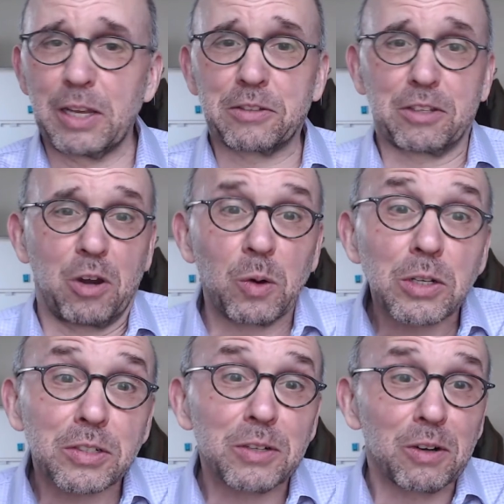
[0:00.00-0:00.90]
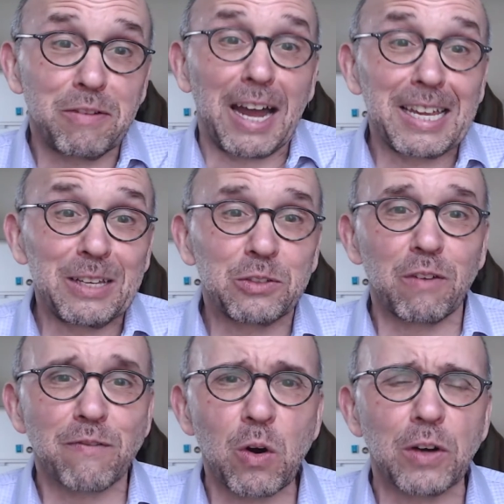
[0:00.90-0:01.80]
It's coercion or violence
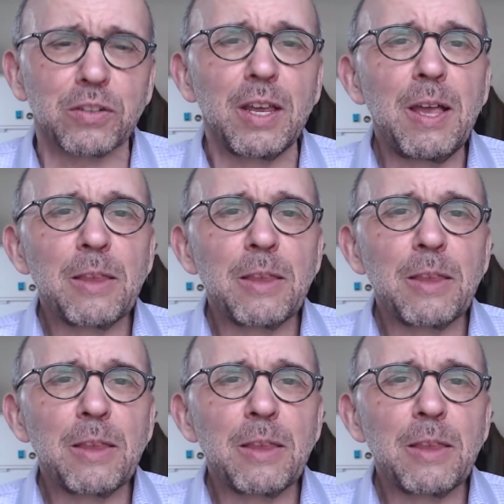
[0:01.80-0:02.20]
or force.